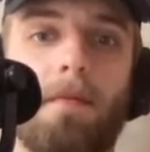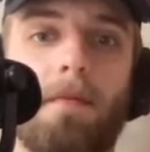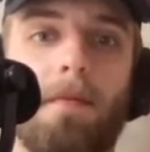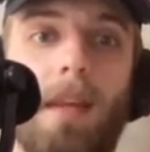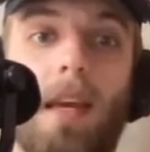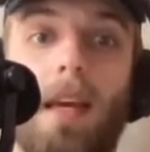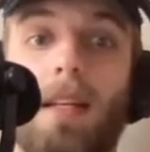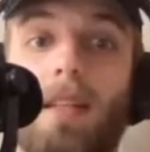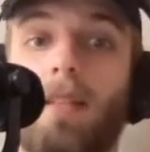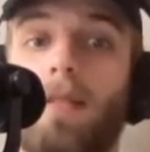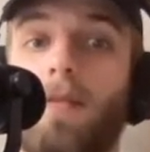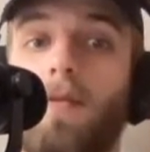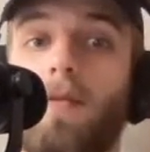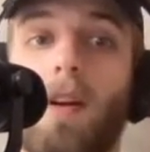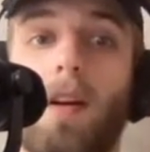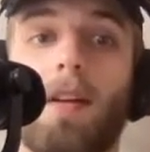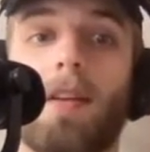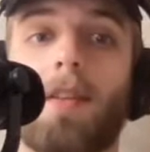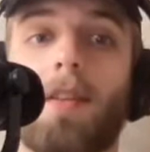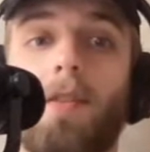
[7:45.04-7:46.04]
Yes,
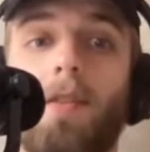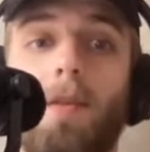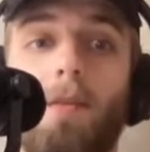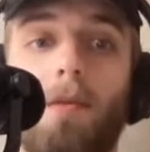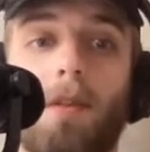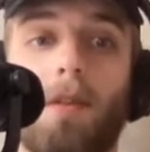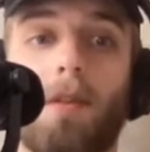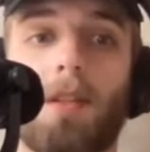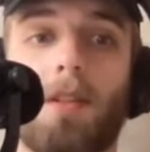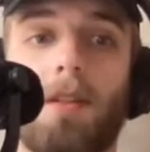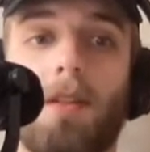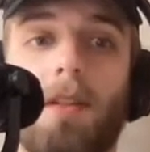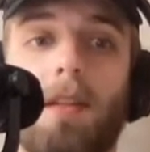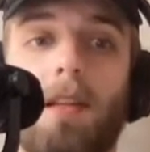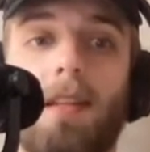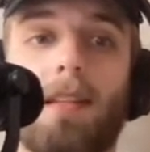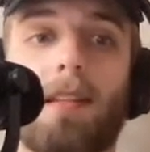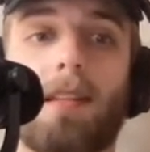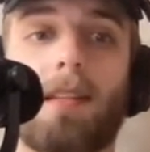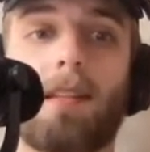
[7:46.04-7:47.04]
very good three point shooter.
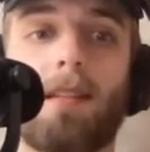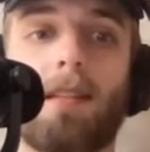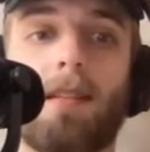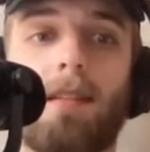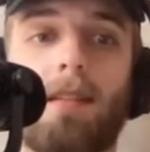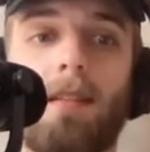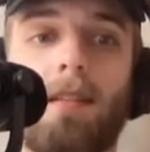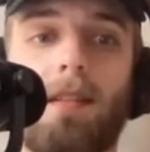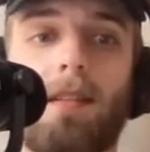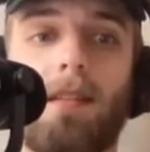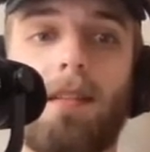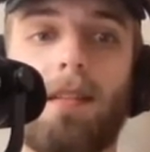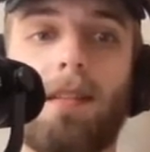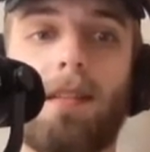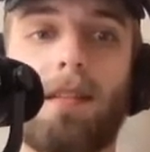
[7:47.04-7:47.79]
That's yeah.